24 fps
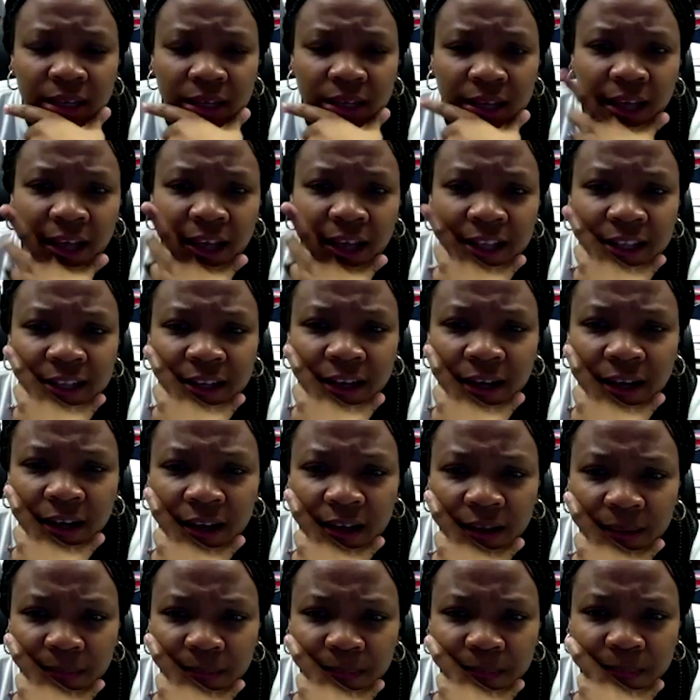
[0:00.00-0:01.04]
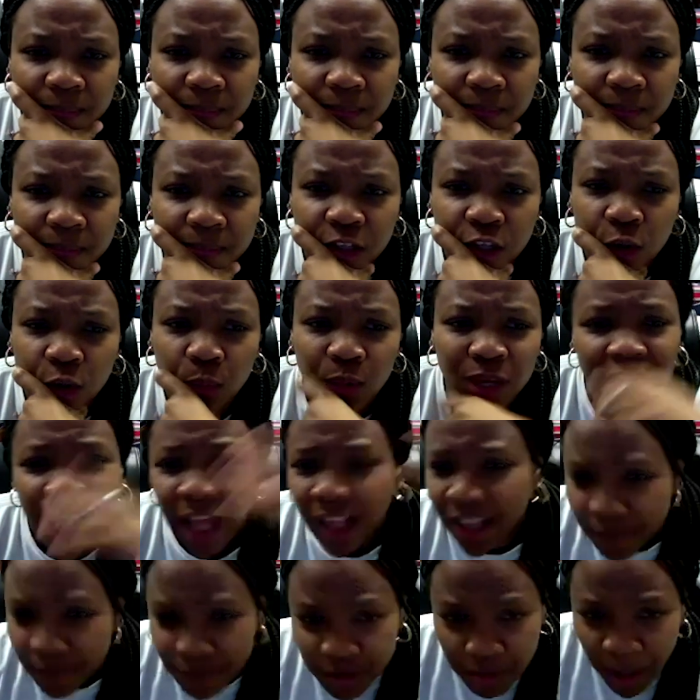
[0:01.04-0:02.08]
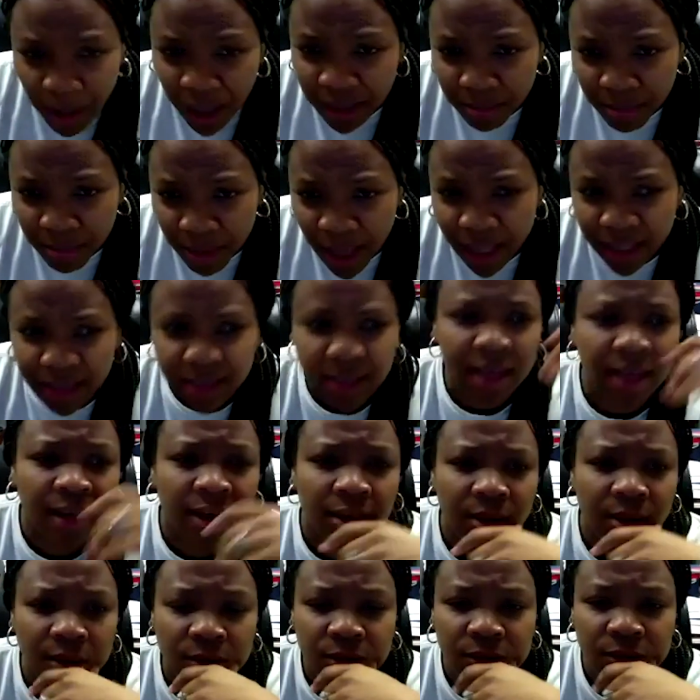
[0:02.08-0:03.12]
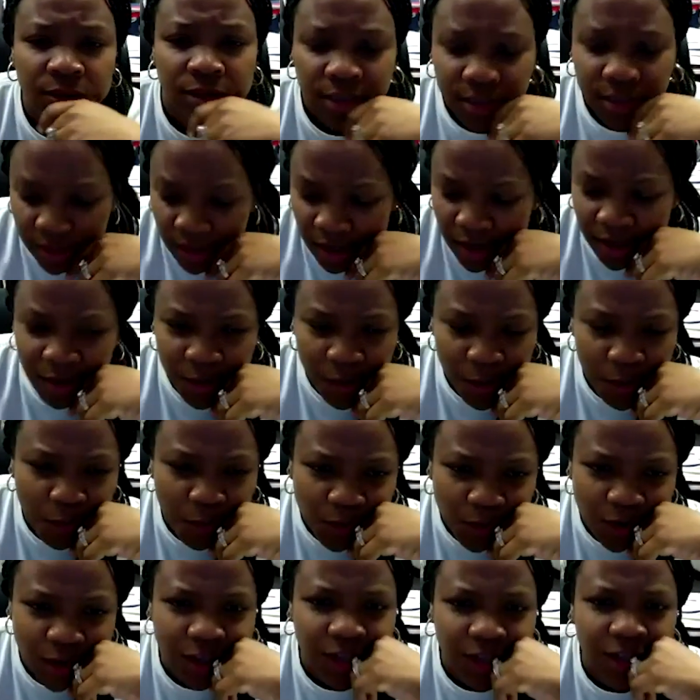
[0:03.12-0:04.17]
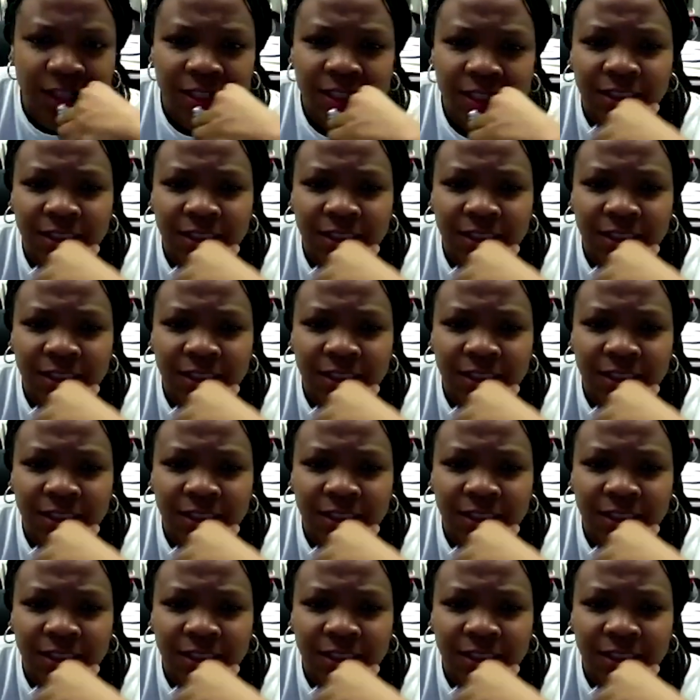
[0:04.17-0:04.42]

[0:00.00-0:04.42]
And, you know, we got everybody back now, knock on wood.